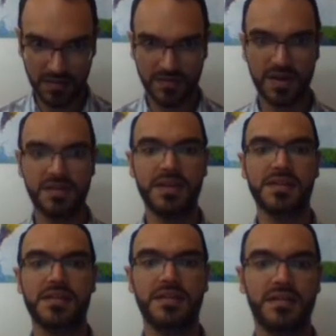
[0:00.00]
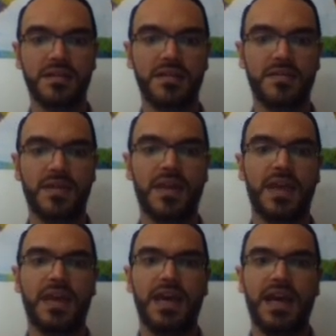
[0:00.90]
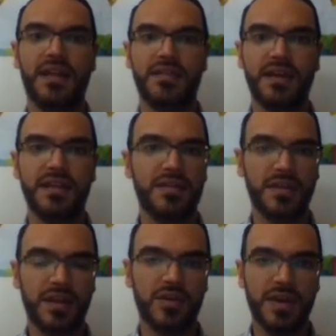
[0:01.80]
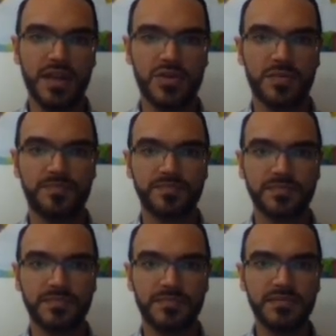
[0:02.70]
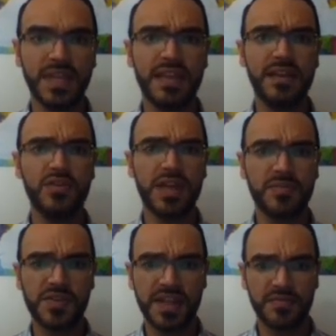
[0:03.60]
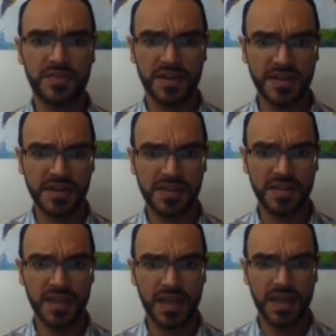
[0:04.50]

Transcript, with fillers: vertex and then a yellow edge and then you come to some vertex